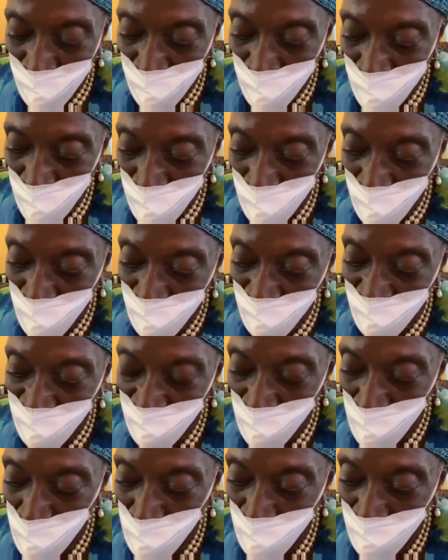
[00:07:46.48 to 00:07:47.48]

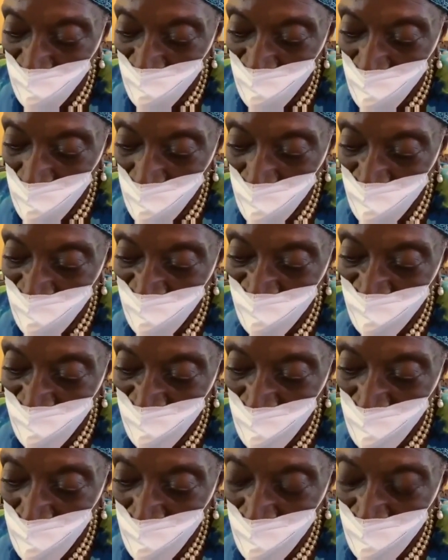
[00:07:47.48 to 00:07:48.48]

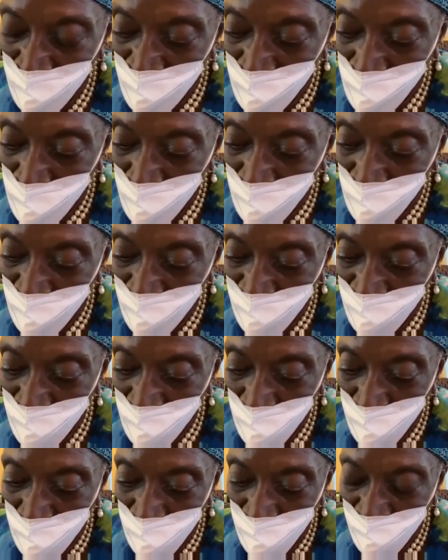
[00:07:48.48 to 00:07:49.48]

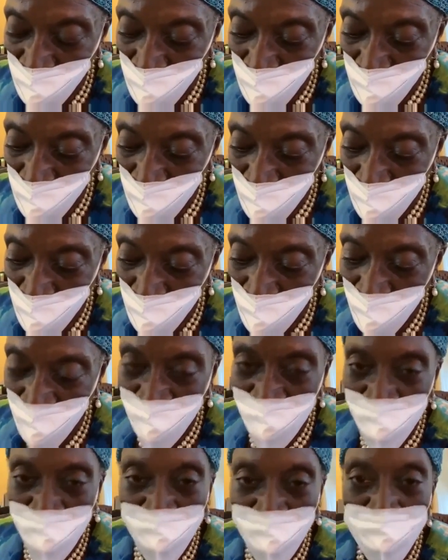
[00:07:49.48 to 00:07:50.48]

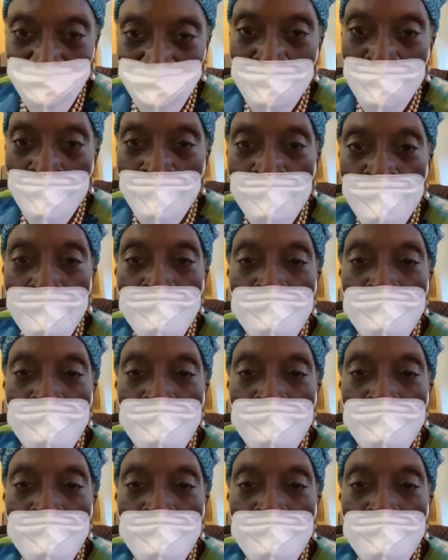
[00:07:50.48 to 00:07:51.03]
(silence)